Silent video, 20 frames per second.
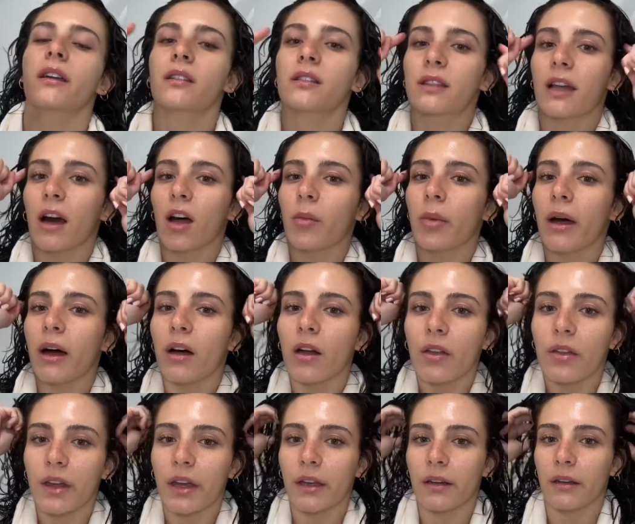scalp
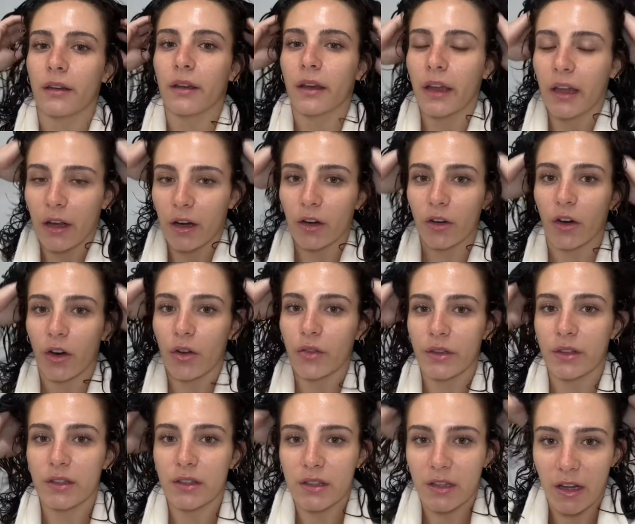health and hair
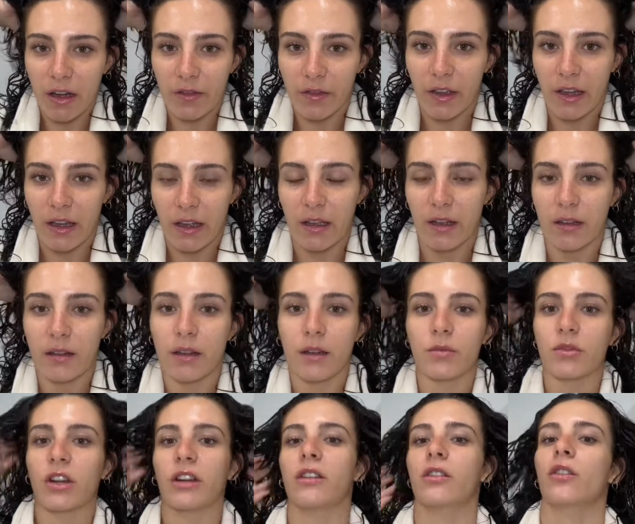growth and stuff, and
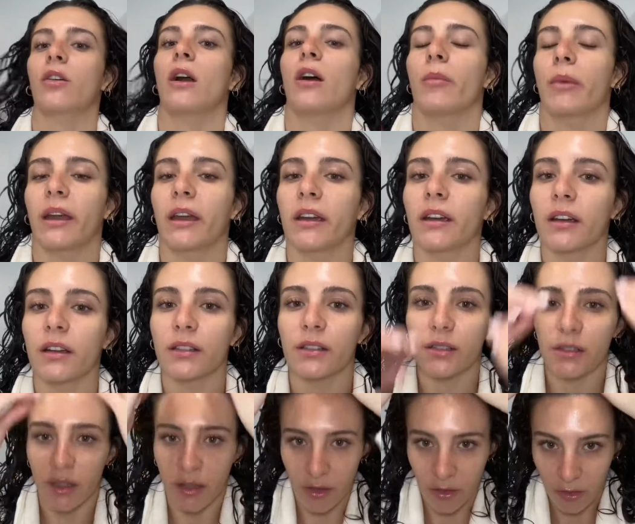I'm trying to grow out my hair,
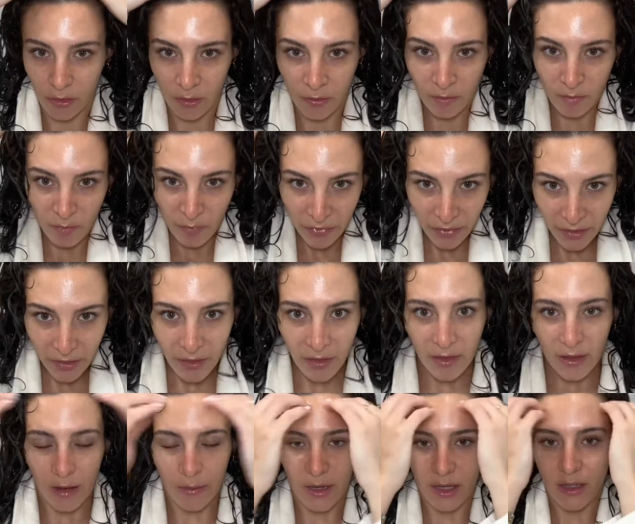so
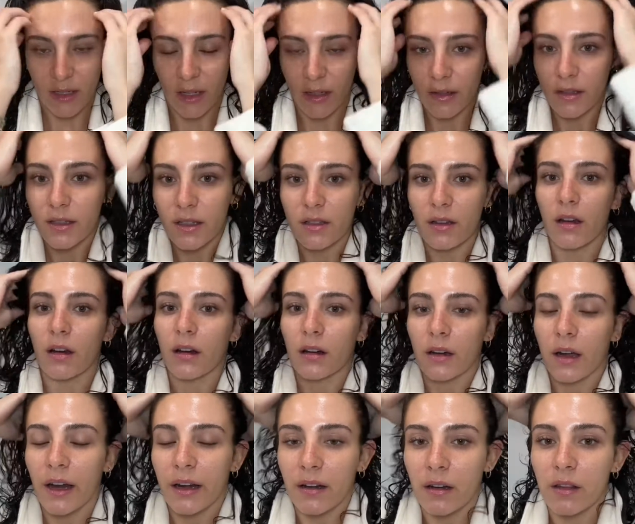that makes sense. These are
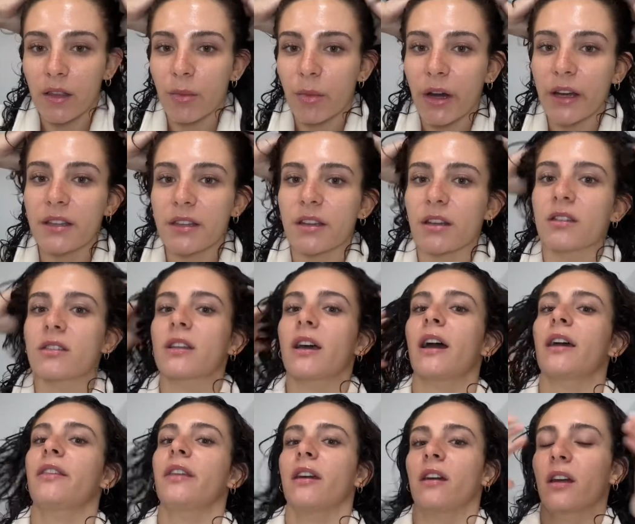kind of on the pricier
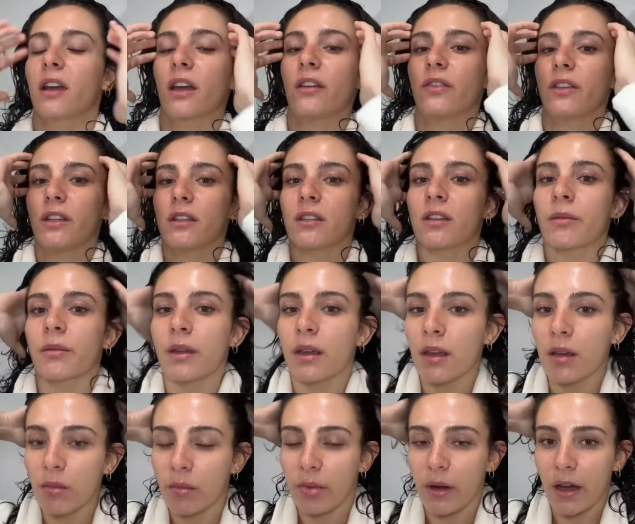side. They are gifted to
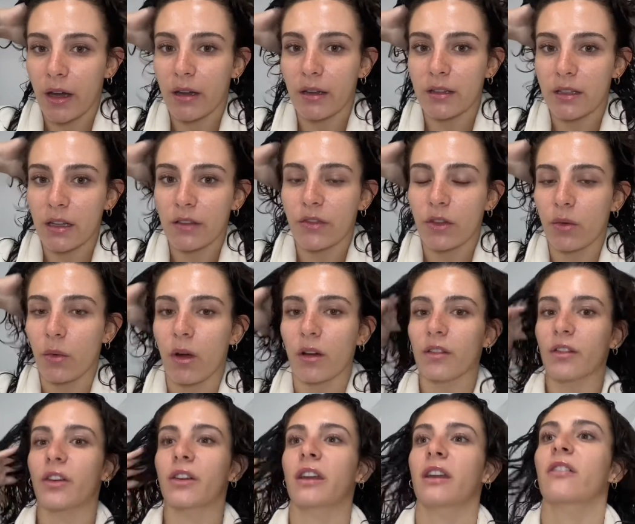me, but if you are
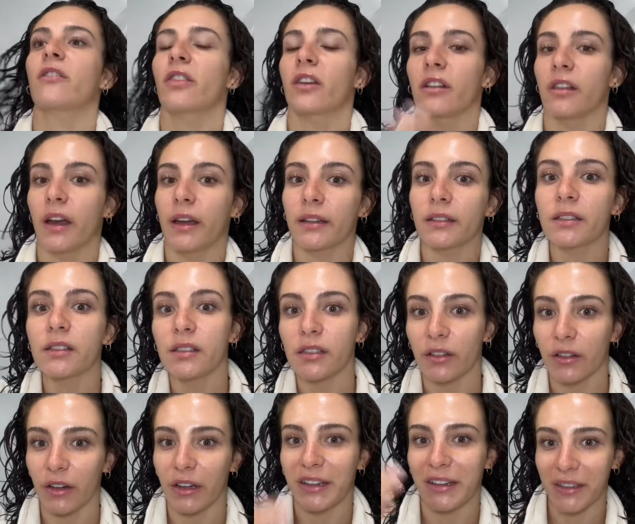looking for like
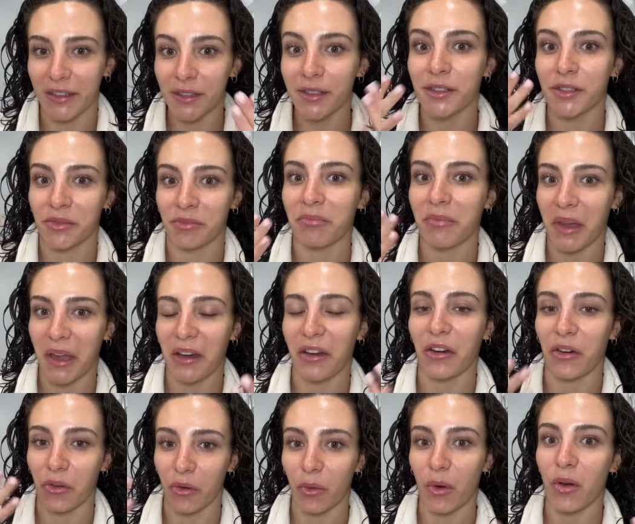serious
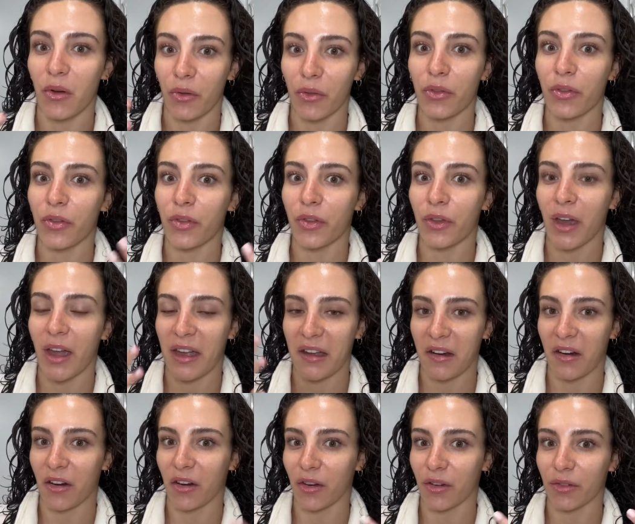hair growth,
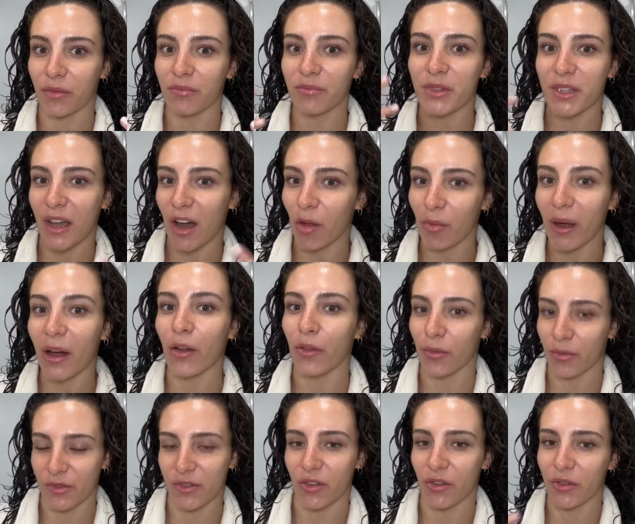hair scalp
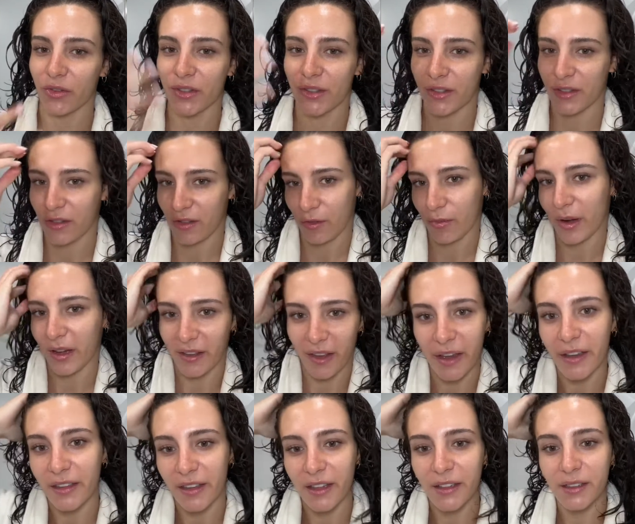health results, you might
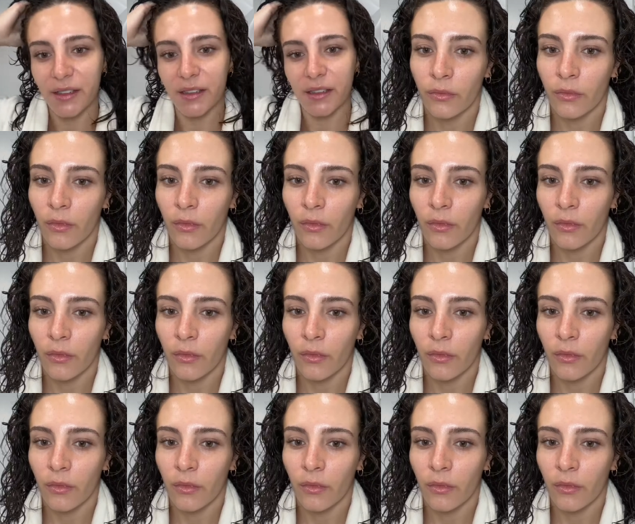like these.